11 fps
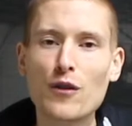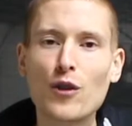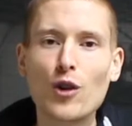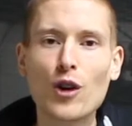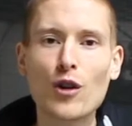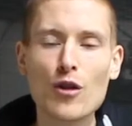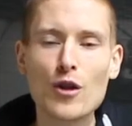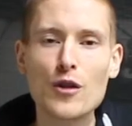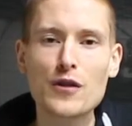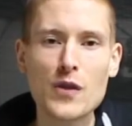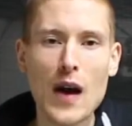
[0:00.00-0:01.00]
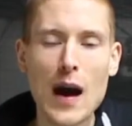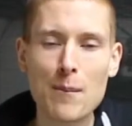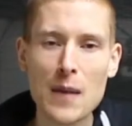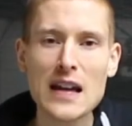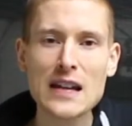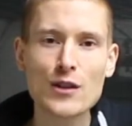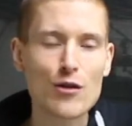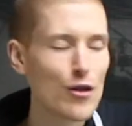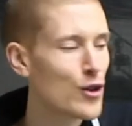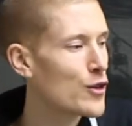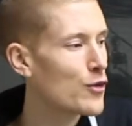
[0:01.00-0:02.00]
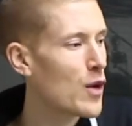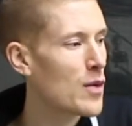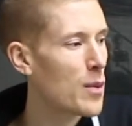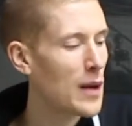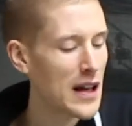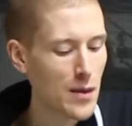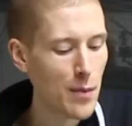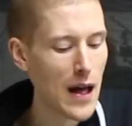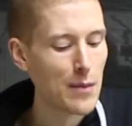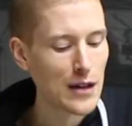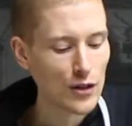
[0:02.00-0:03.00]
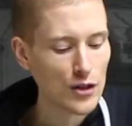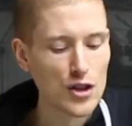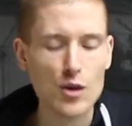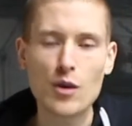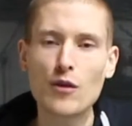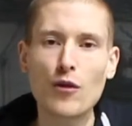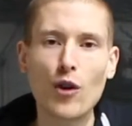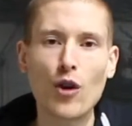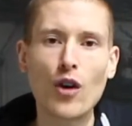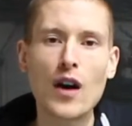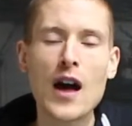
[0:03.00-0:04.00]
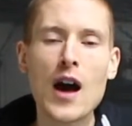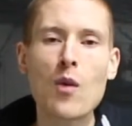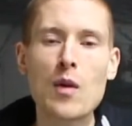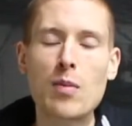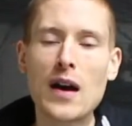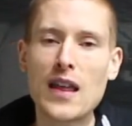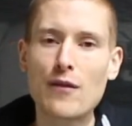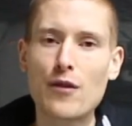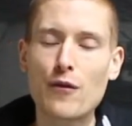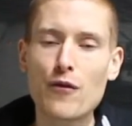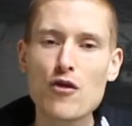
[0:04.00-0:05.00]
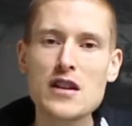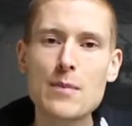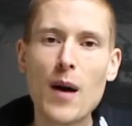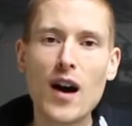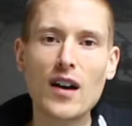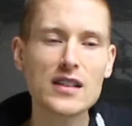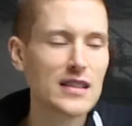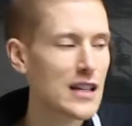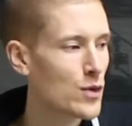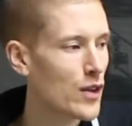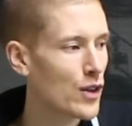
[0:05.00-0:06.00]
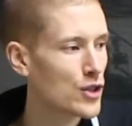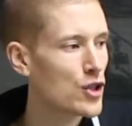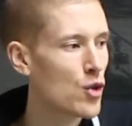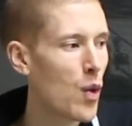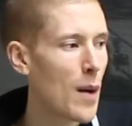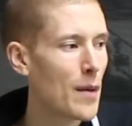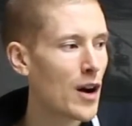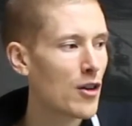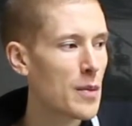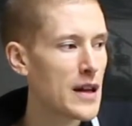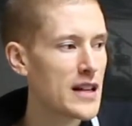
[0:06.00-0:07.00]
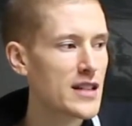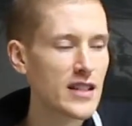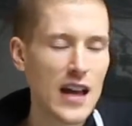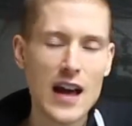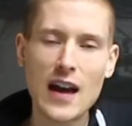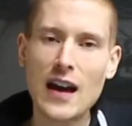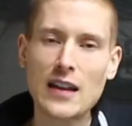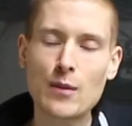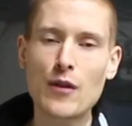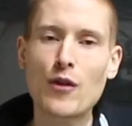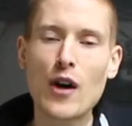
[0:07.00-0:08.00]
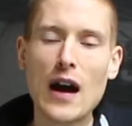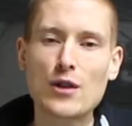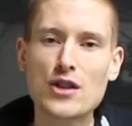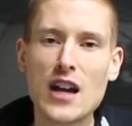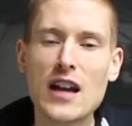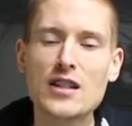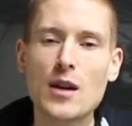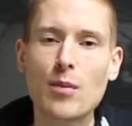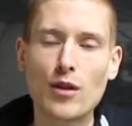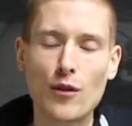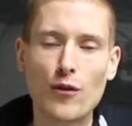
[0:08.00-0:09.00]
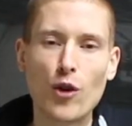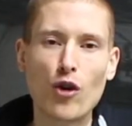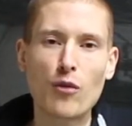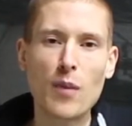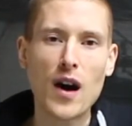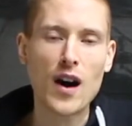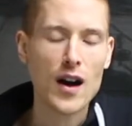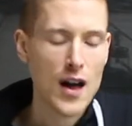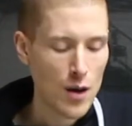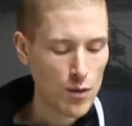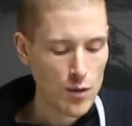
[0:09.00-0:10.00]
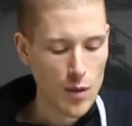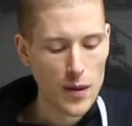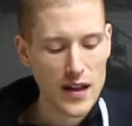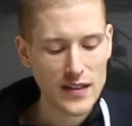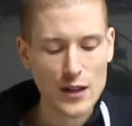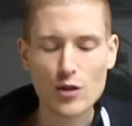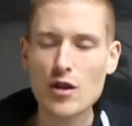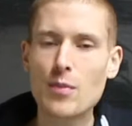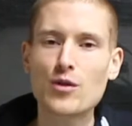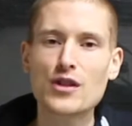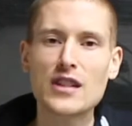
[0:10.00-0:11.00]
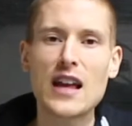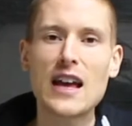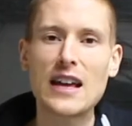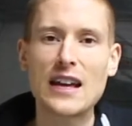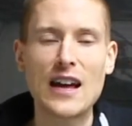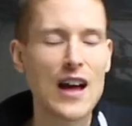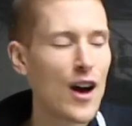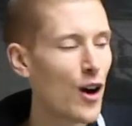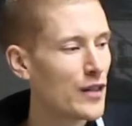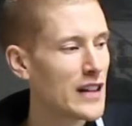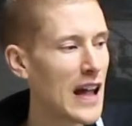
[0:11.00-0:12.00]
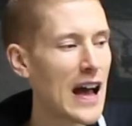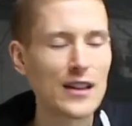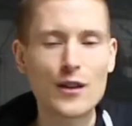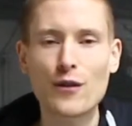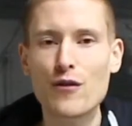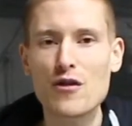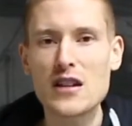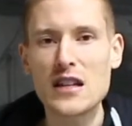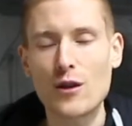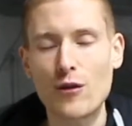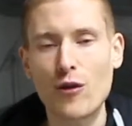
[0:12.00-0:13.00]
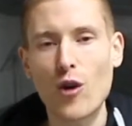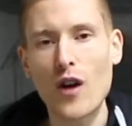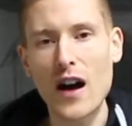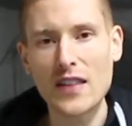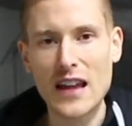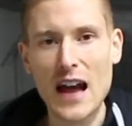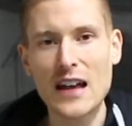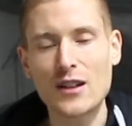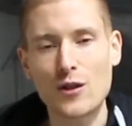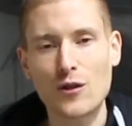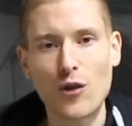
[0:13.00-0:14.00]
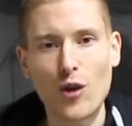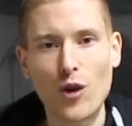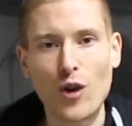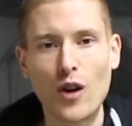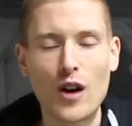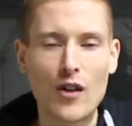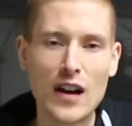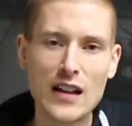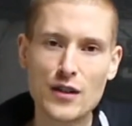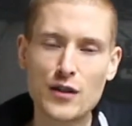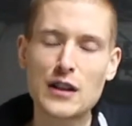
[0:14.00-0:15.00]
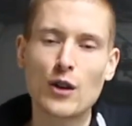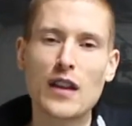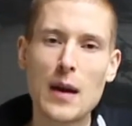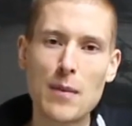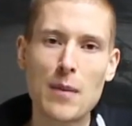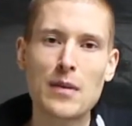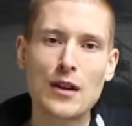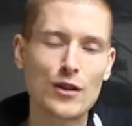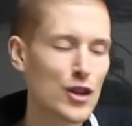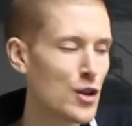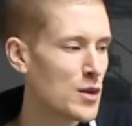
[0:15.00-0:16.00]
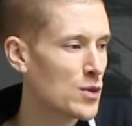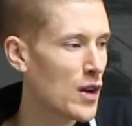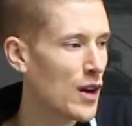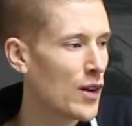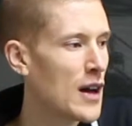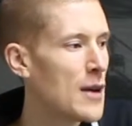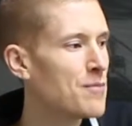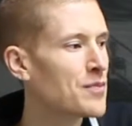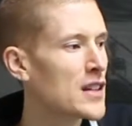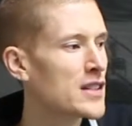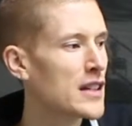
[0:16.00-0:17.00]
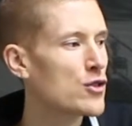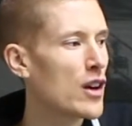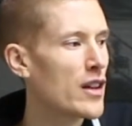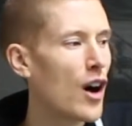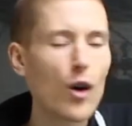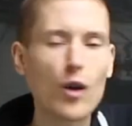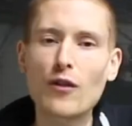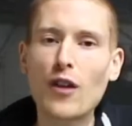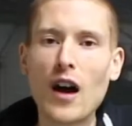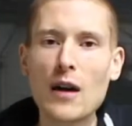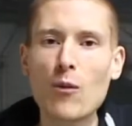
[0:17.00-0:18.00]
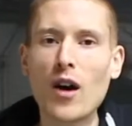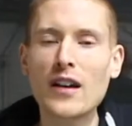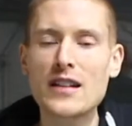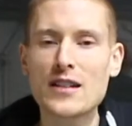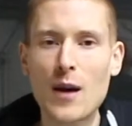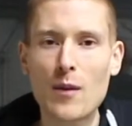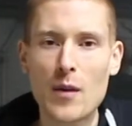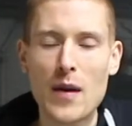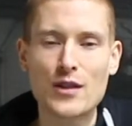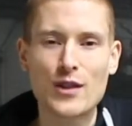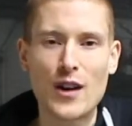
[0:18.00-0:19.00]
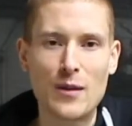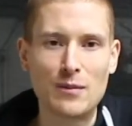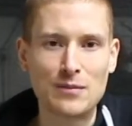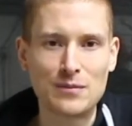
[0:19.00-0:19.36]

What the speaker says: floor groove, so our main groove where we're playing the backbeat on 2 and 4. We play that for 3 bars as we've got 2 1-bar repeats, and then we've got our change up on the 4th bar where we're playing that triple snare hit on the and of 3, the 4 and the and of 4. Alright, and you've still got that backbeat on 2 as well. So let's try the whole of line 1 in time with the metronome.